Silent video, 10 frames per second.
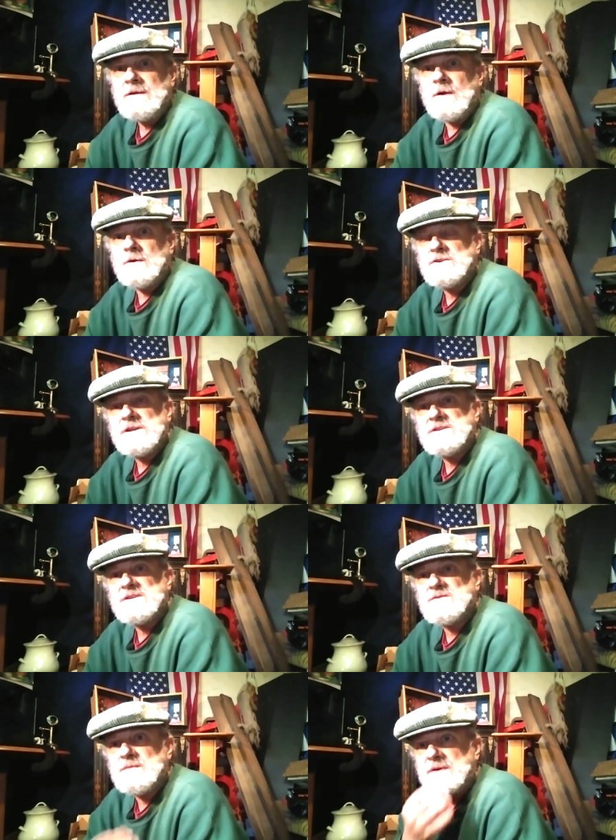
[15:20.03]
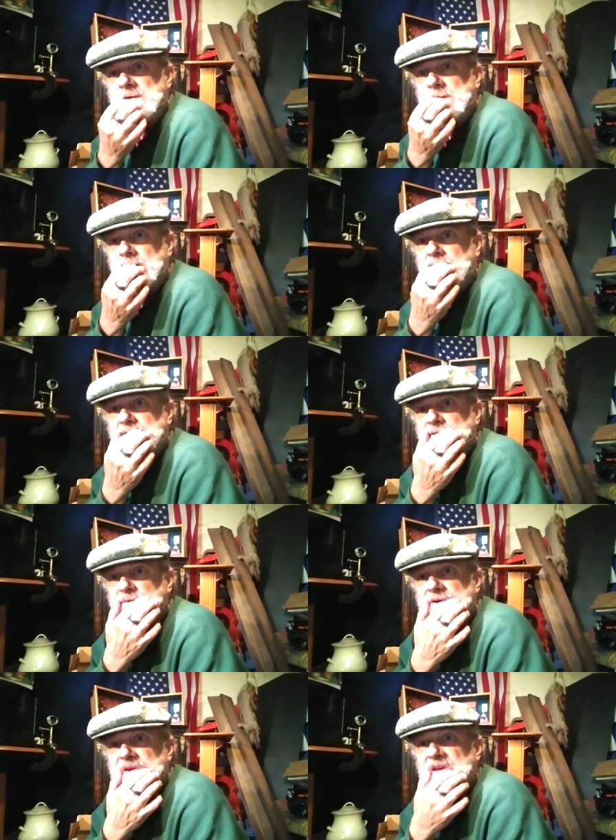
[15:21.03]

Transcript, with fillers: You know, and Gene, since we've been in, since we were in,